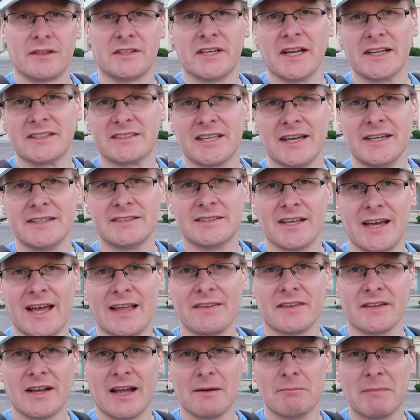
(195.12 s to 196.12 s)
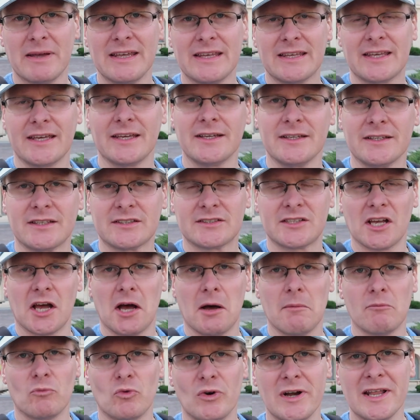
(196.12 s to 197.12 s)
The dictator ended up making
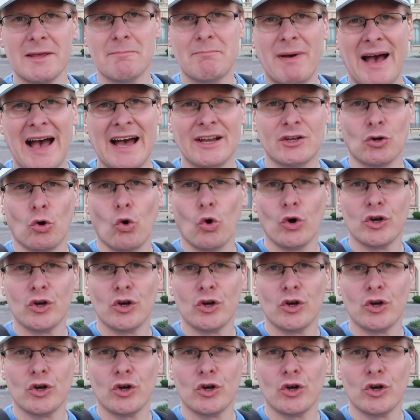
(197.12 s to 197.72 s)
some really bad